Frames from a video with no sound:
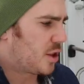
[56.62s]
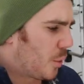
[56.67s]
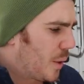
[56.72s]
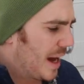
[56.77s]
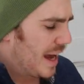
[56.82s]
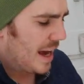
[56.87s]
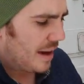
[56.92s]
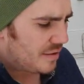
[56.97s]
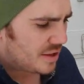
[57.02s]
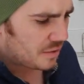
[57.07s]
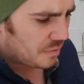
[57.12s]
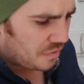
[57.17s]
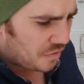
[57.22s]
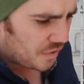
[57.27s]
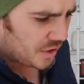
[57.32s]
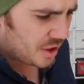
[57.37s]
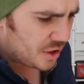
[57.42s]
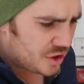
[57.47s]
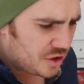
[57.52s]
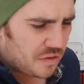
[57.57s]
So I have some
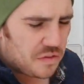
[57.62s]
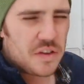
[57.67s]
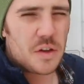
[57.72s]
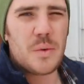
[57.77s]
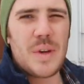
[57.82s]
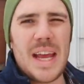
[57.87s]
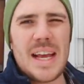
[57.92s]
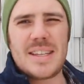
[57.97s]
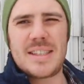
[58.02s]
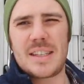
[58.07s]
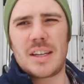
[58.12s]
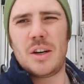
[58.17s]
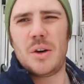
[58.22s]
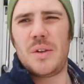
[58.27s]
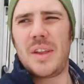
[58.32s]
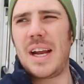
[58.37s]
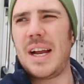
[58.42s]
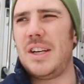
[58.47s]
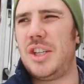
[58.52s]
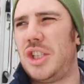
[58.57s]
footage a few days
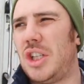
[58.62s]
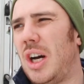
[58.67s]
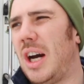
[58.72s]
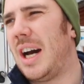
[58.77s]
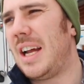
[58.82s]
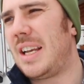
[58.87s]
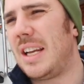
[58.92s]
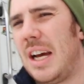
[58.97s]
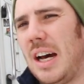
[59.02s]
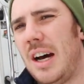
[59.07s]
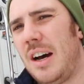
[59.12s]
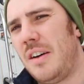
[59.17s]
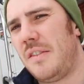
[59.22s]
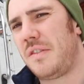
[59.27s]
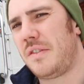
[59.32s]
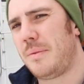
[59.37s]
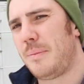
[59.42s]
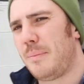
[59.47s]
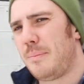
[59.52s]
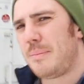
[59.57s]
ago that I shot of